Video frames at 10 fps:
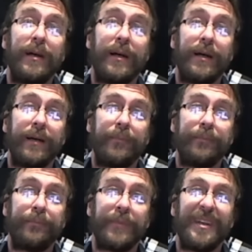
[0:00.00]
um,
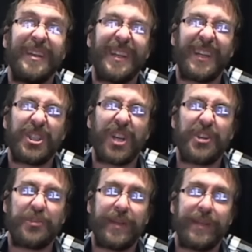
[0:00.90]
and then let it
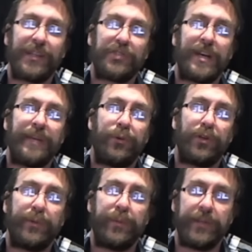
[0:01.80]
charge a bit, and then I'll try
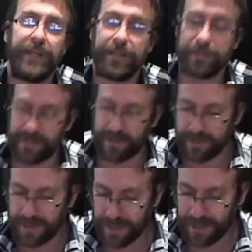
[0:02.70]
portable mode later. So
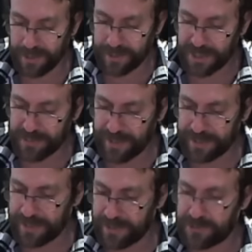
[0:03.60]
that's my
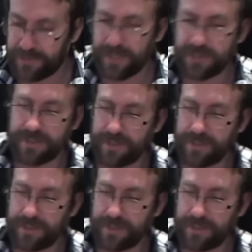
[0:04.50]
Nintendo Switch.